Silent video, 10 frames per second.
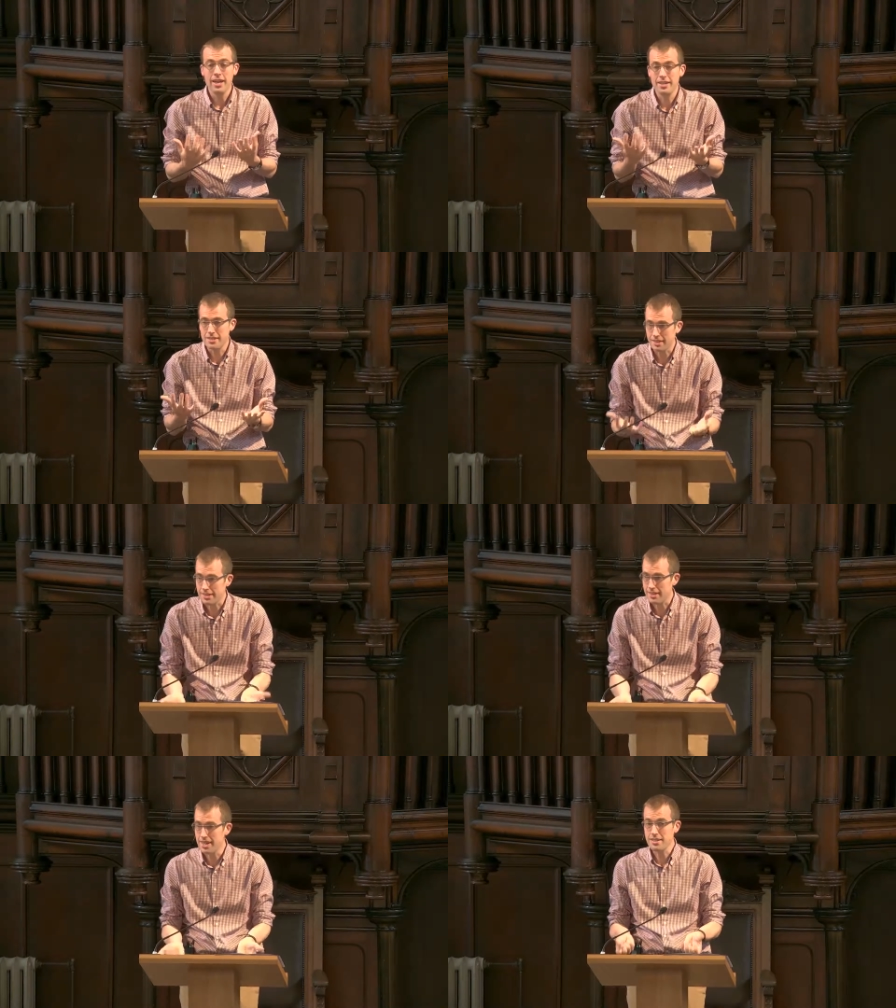His
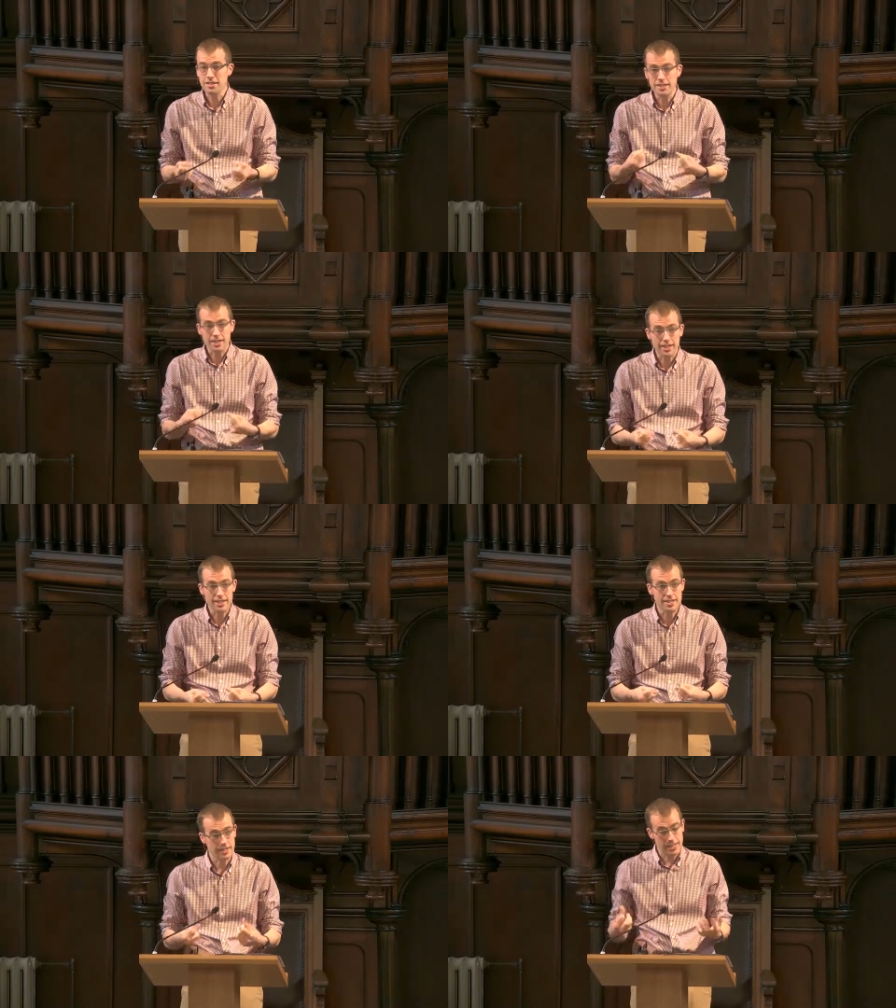success is
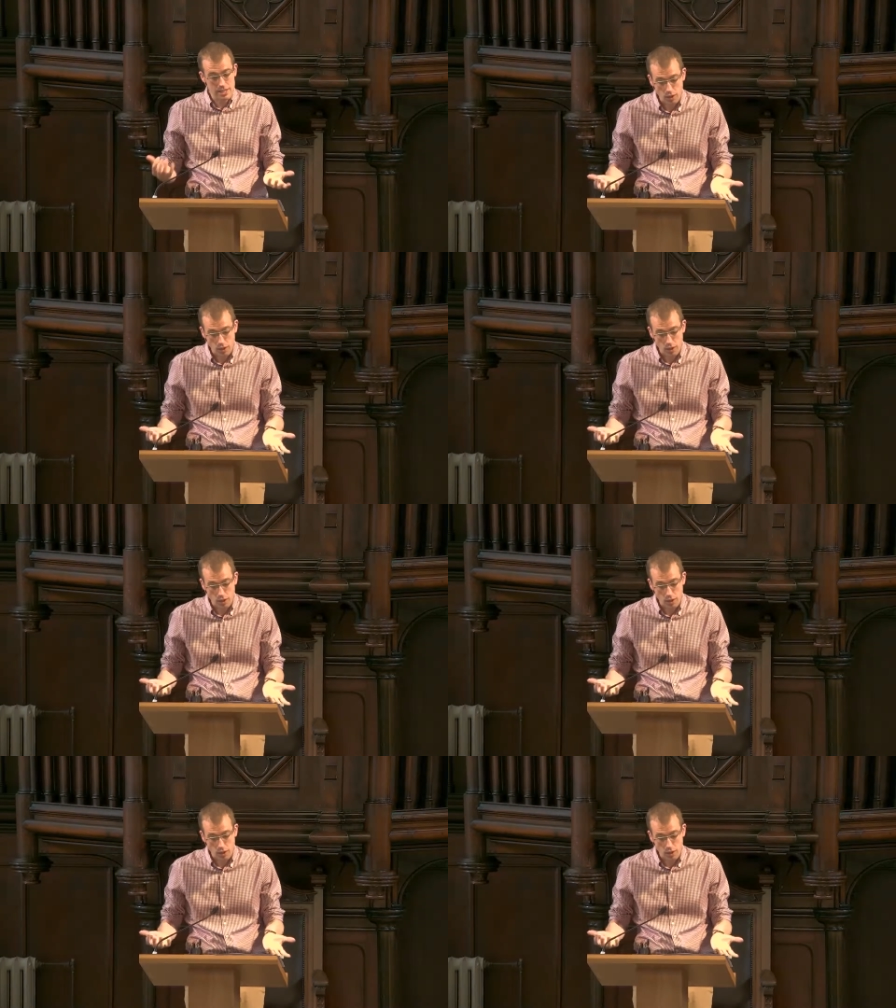increasing. He's